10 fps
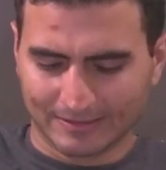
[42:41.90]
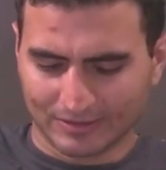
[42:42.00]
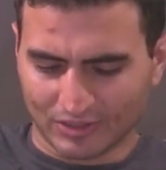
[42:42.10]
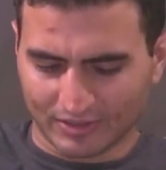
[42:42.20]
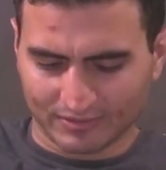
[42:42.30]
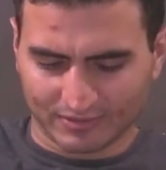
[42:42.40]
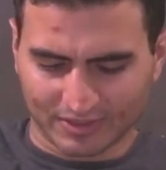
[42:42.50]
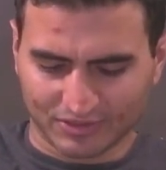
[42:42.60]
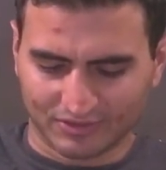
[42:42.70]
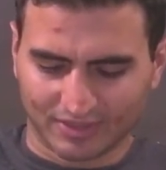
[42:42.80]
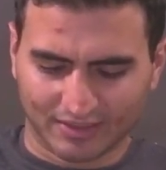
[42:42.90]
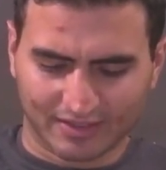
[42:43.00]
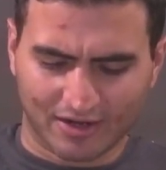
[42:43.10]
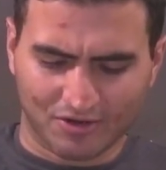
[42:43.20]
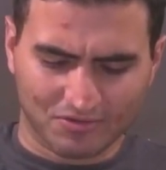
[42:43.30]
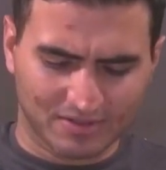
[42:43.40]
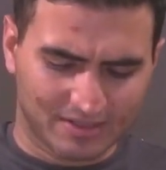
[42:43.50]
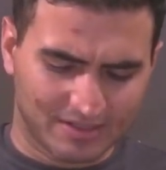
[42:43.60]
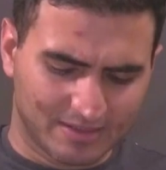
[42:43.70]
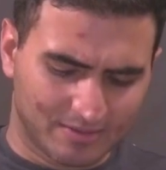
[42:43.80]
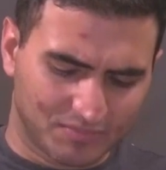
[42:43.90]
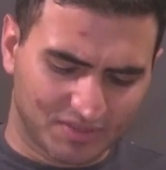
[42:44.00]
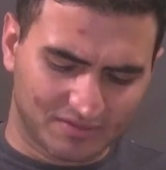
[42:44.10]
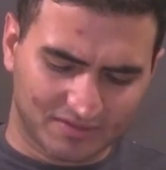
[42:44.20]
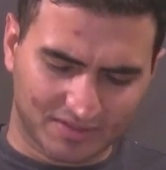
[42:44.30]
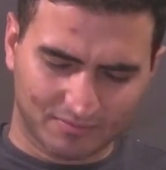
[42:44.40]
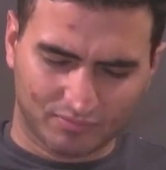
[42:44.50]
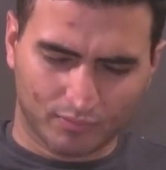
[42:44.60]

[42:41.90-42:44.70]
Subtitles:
I think she's dead now. But